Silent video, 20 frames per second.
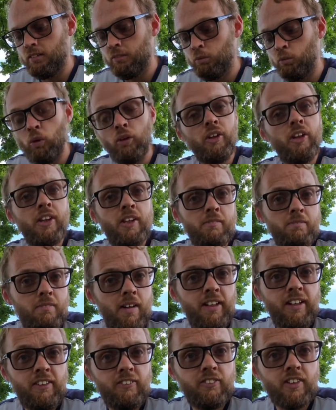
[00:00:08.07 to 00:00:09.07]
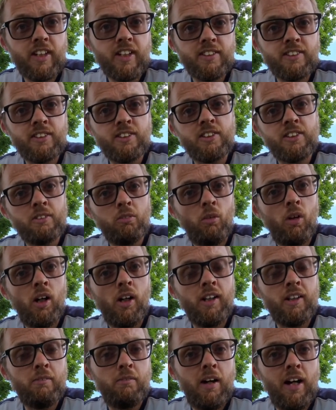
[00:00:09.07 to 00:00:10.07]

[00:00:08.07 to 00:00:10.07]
one of the many reasons why the